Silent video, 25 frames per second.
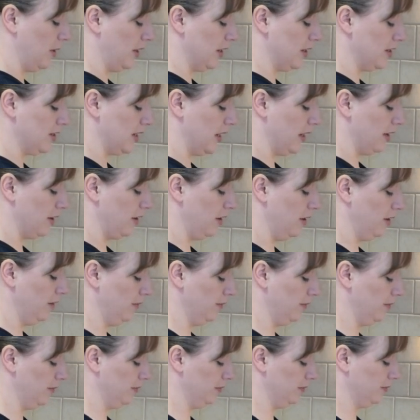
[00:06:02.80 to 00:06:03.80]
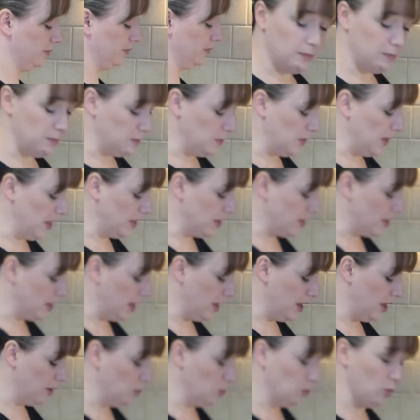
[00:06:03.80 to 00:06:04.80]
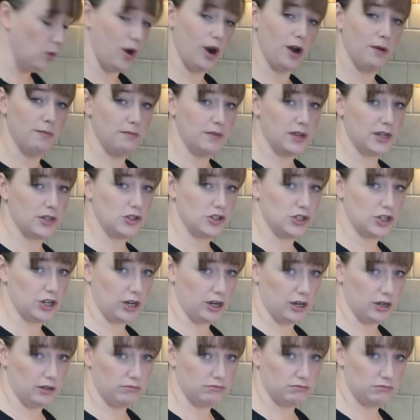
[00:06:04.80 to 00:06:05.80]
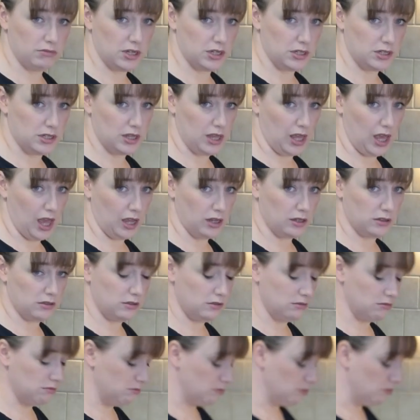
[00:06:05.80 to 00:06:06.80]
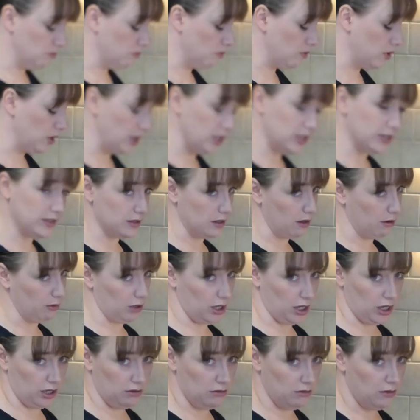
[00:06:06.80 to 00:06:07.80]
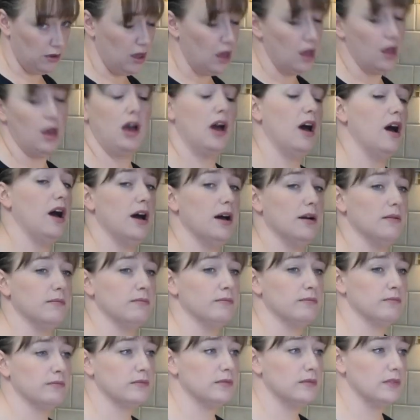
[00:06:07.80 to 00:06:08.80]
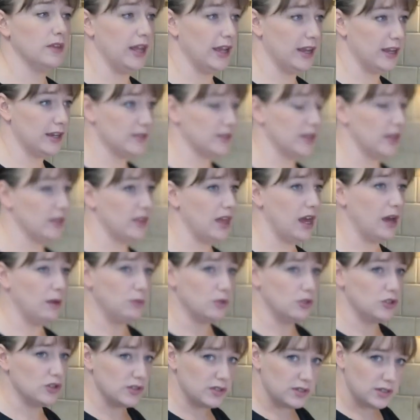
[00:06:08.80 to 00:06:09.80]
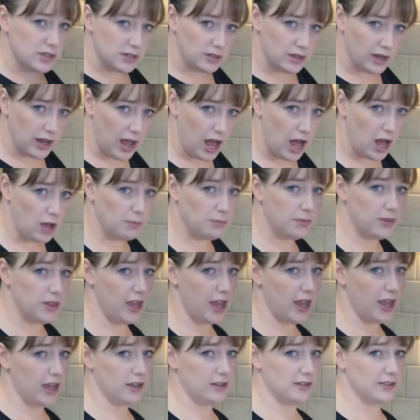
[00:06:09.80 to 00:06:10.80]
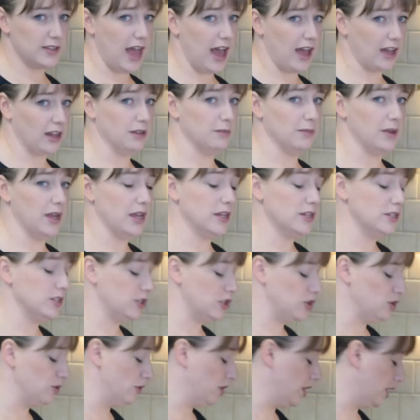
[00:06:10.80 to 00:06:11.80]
container. Beat the warm mixture into the eggs really slowly. Like I said, that will just help the eggs acclimate to the